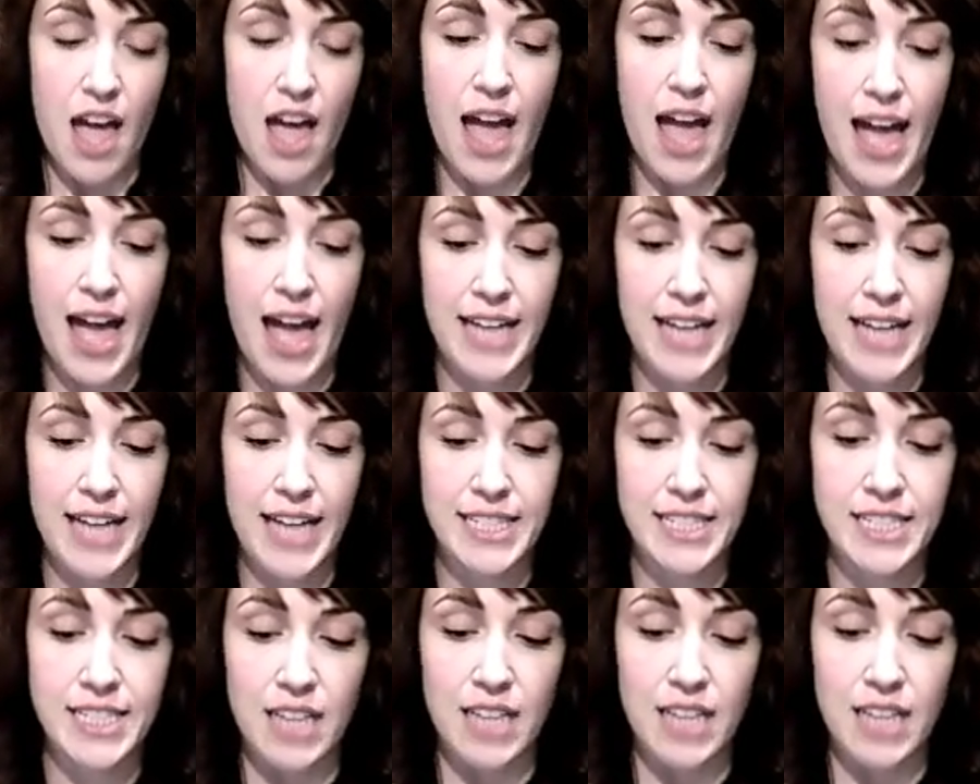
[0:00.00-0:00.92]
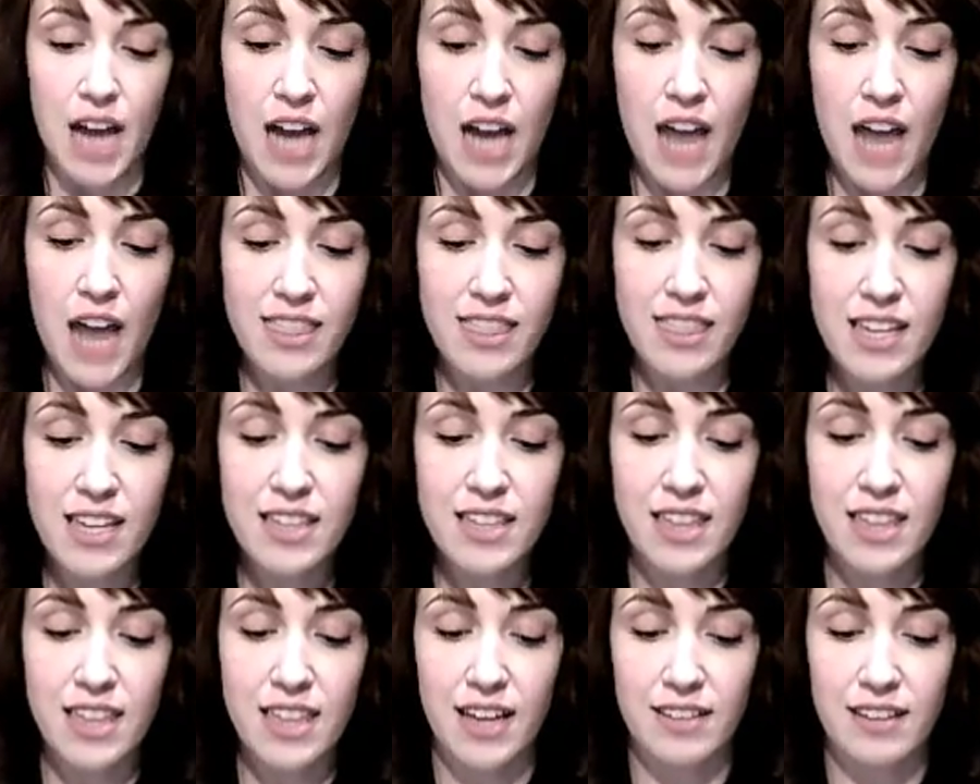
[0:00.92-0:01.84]
And I think
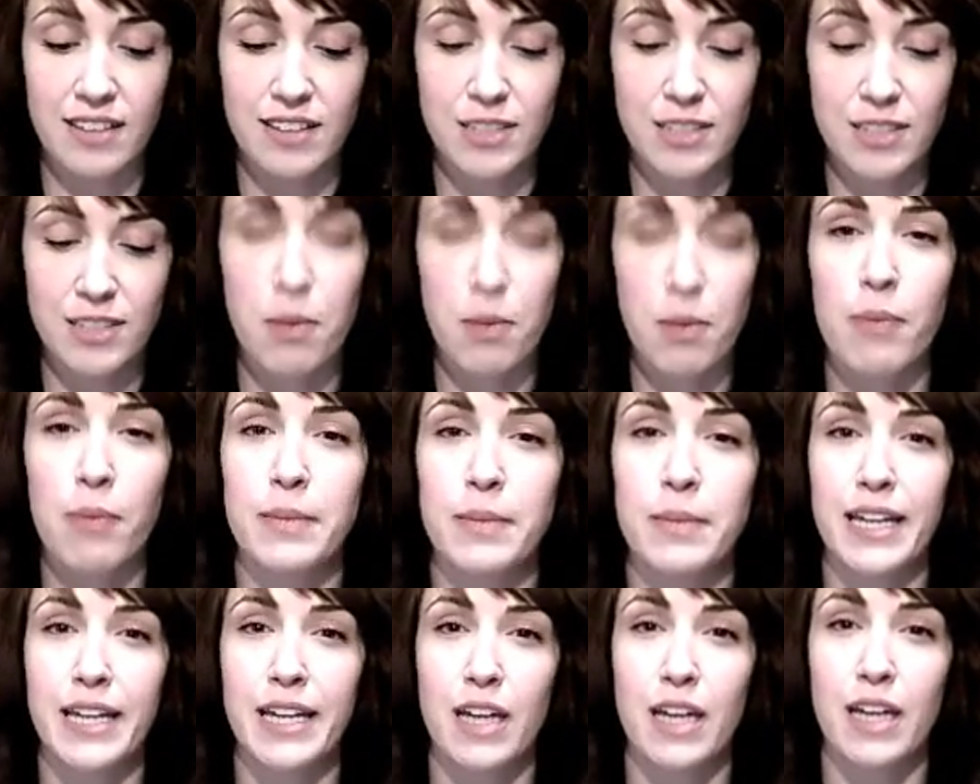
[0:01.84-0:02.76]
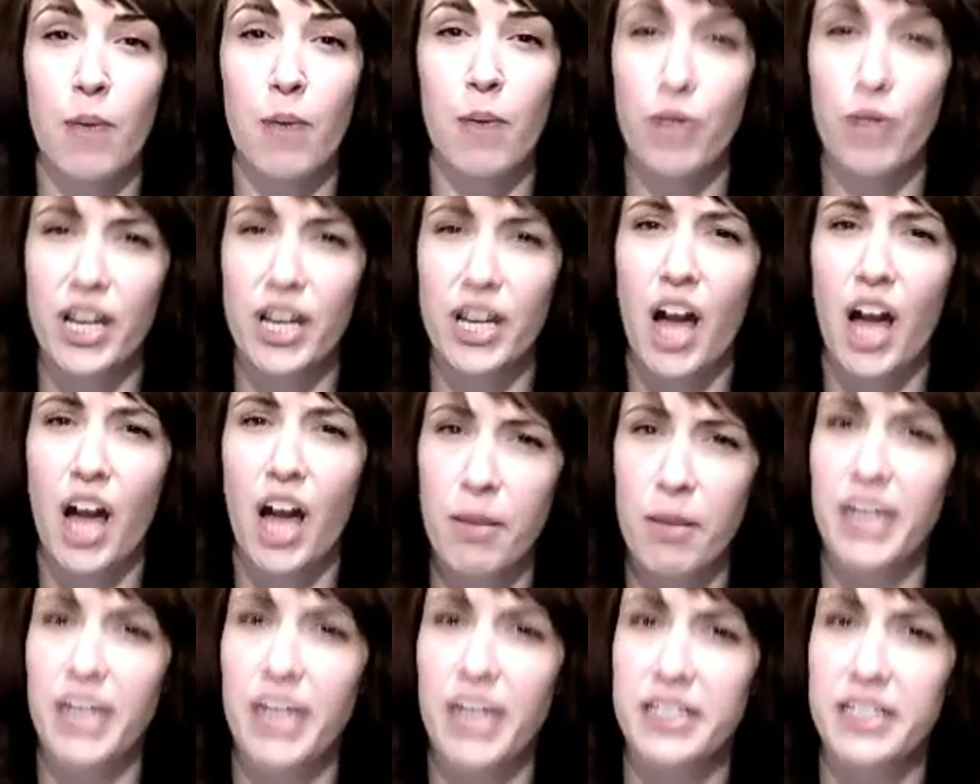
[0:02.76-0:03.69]
that that's probably a pretty
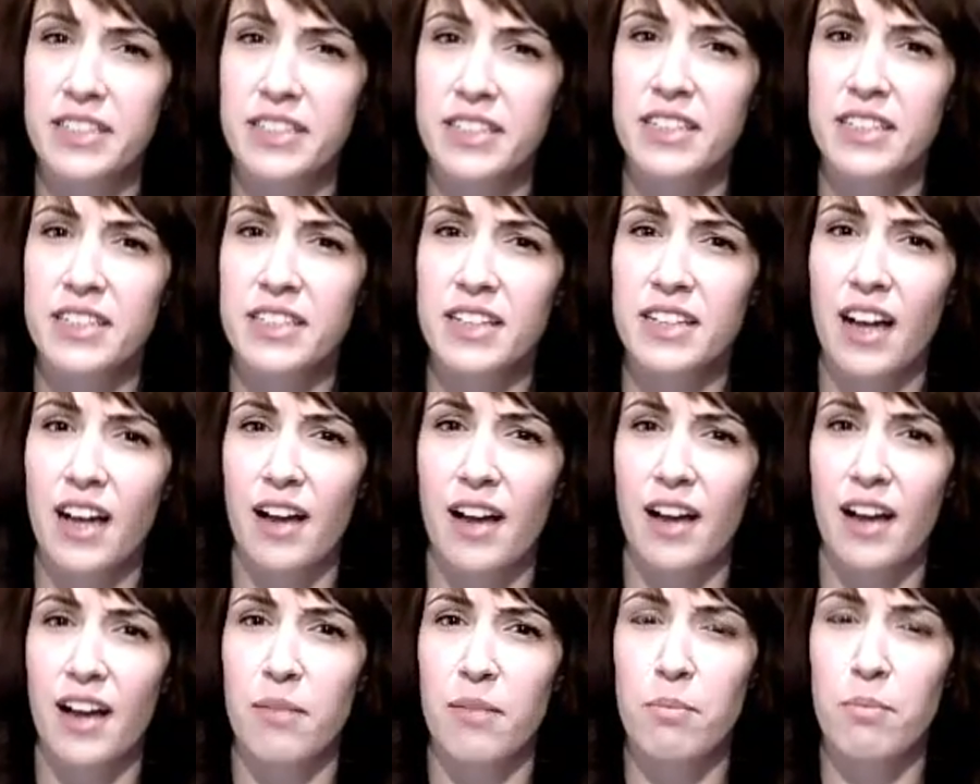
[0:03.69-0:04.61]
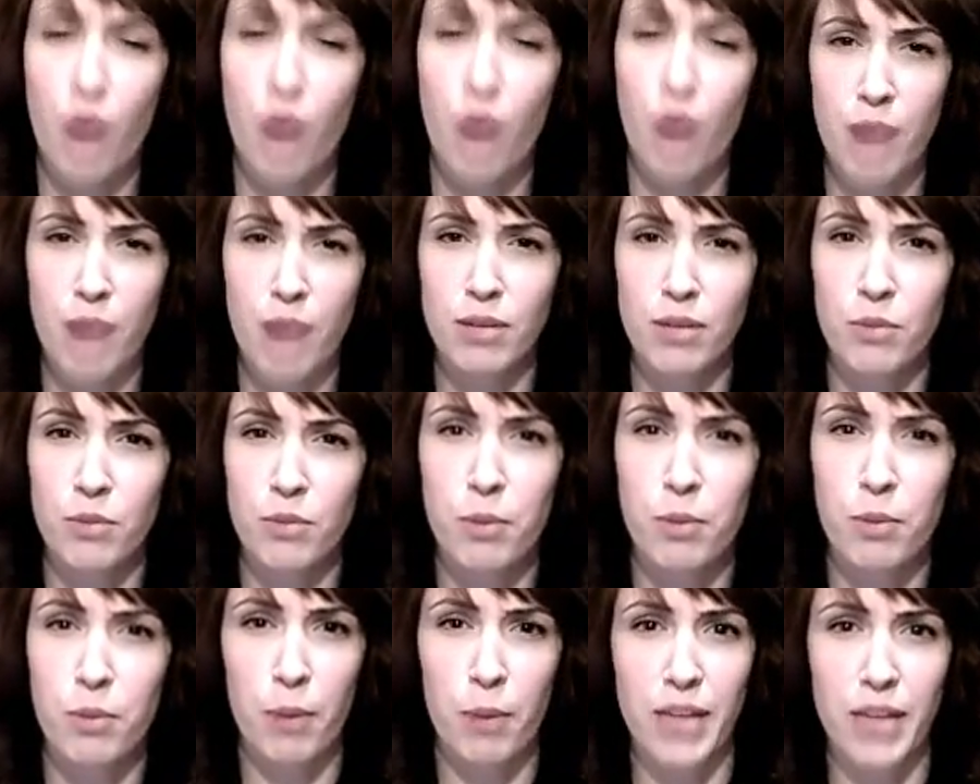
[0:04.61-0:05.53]
common problem with
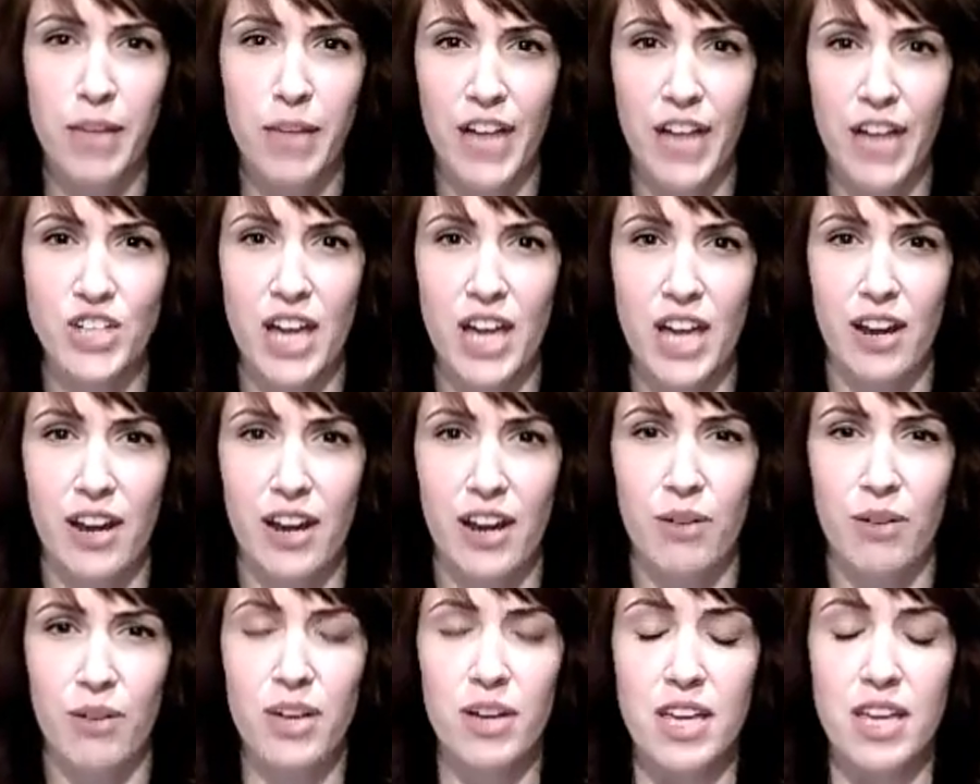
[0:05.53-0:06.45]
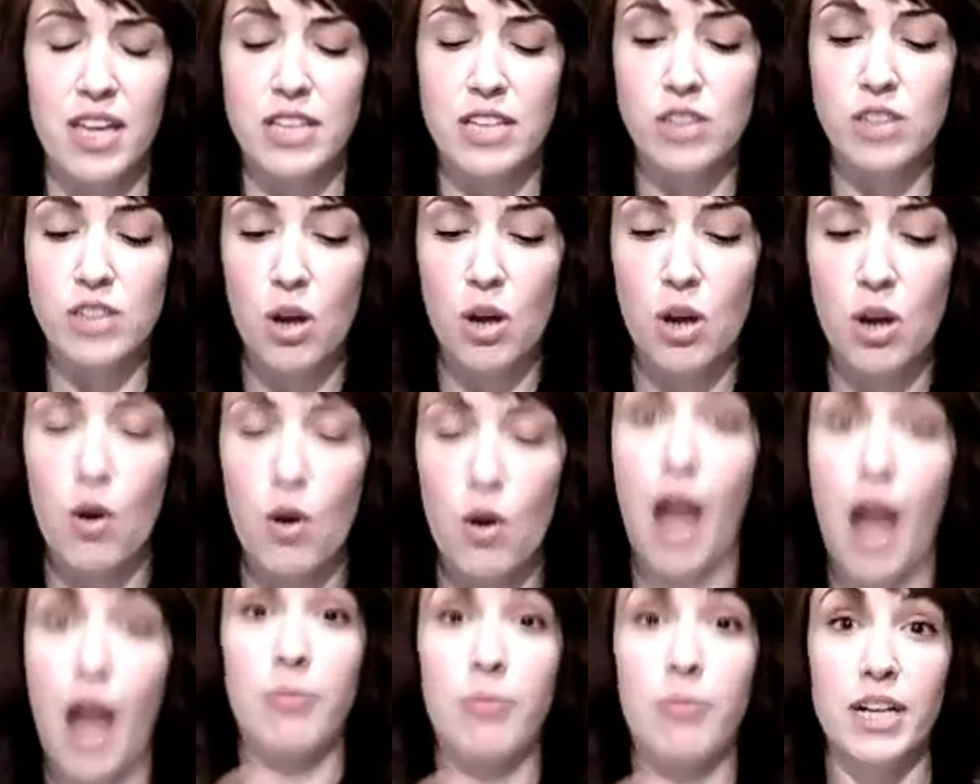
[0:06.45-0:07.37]
purple eyeshadow. So
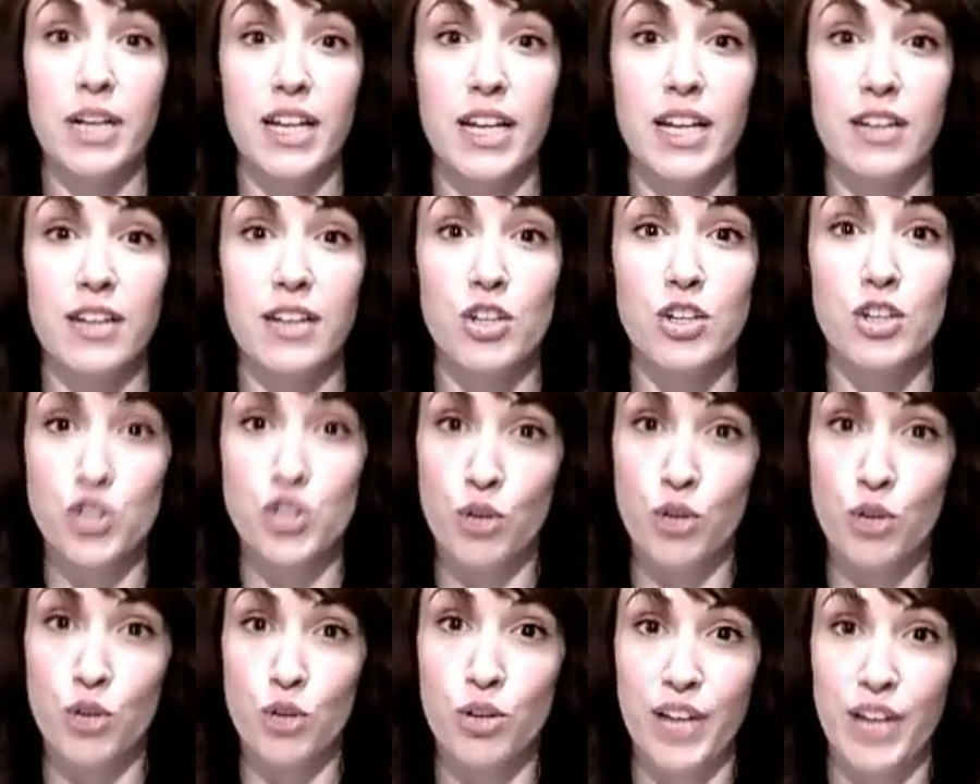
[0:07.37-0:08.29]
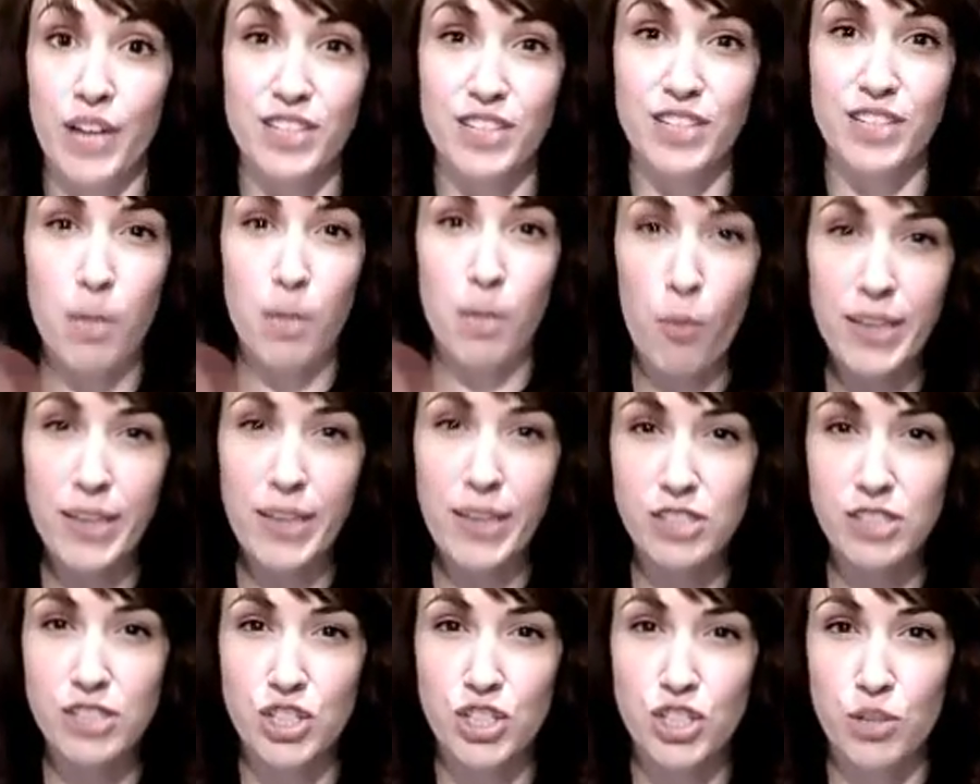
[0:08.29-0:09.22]
I'm going to show you guys a couple
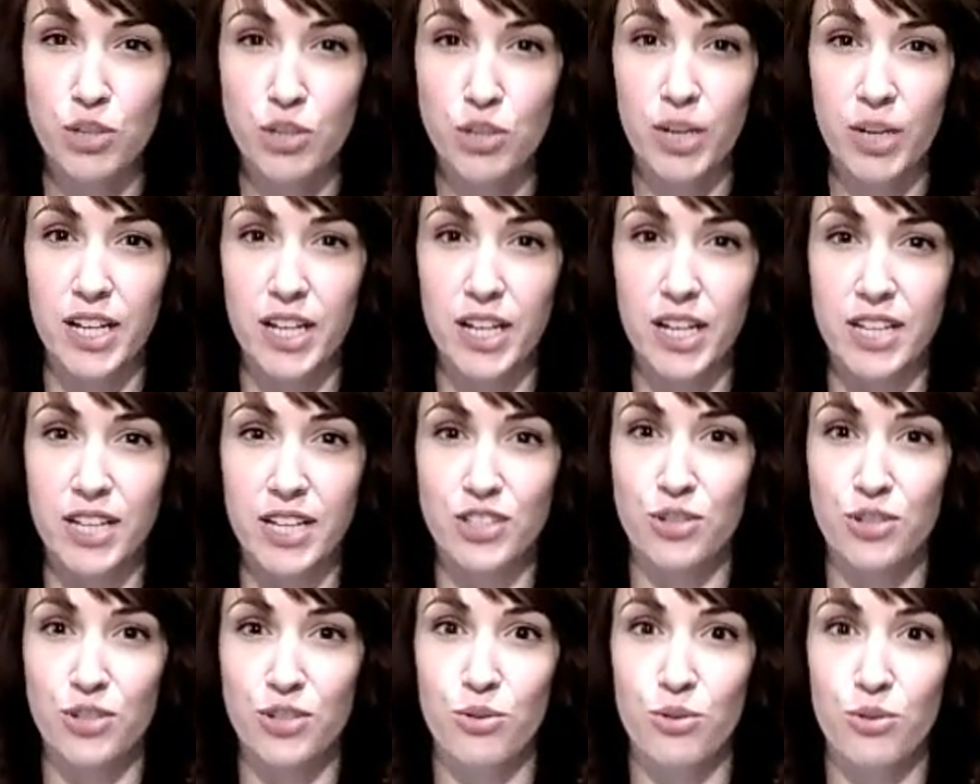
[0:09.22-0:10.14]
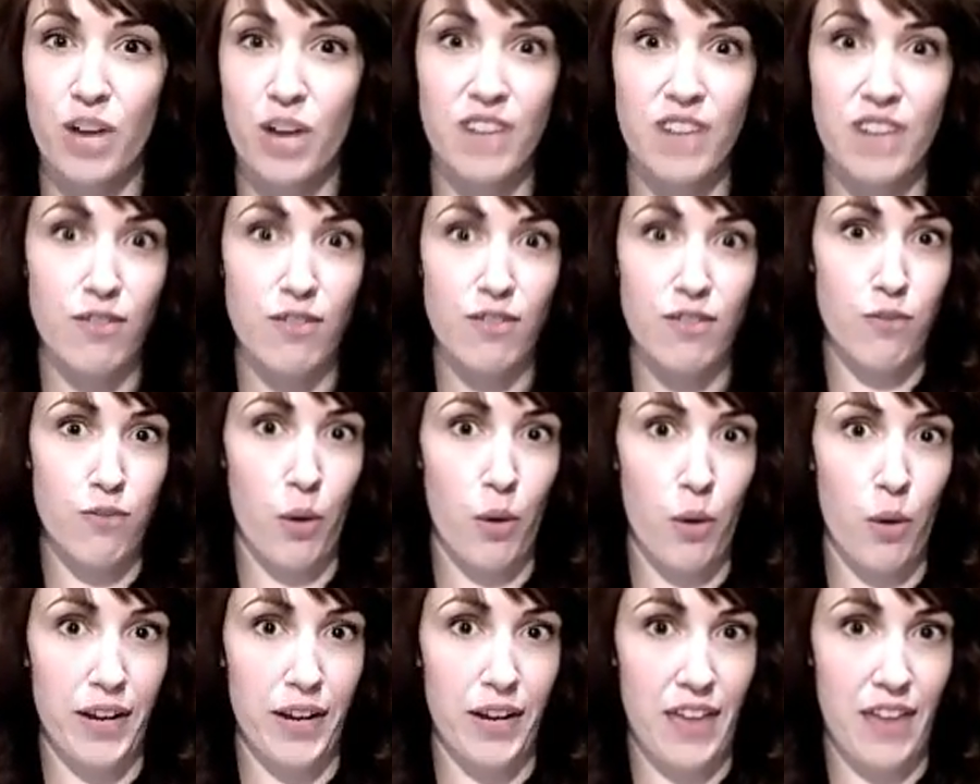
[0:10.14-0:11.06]
ways to do it to kind of
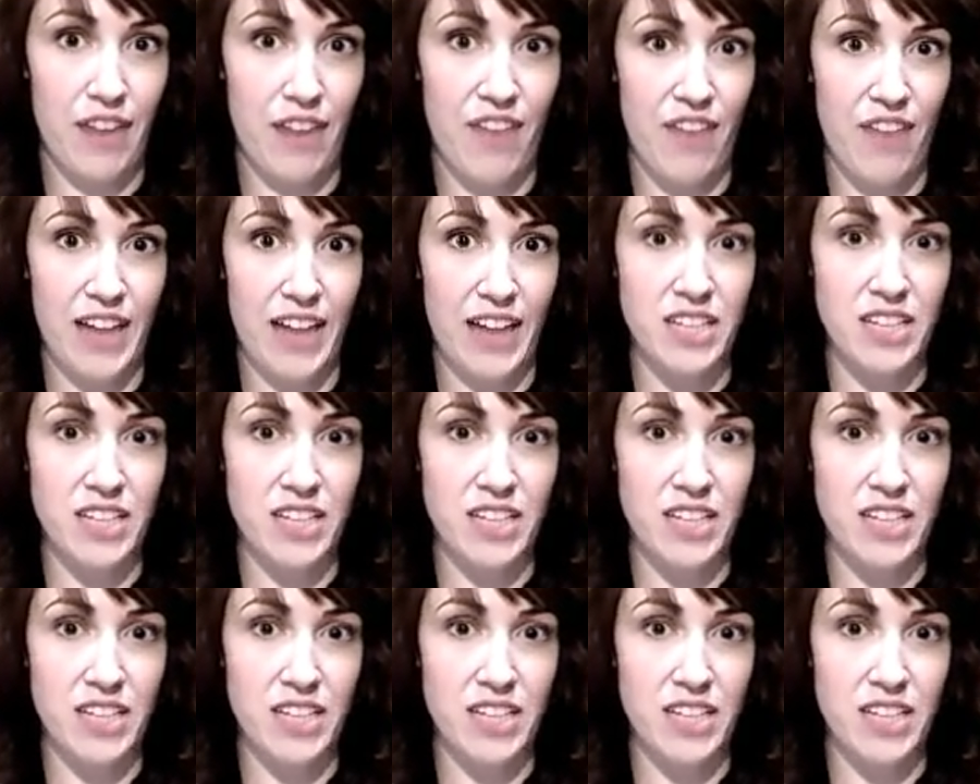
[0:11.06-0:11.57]
avoid that effect.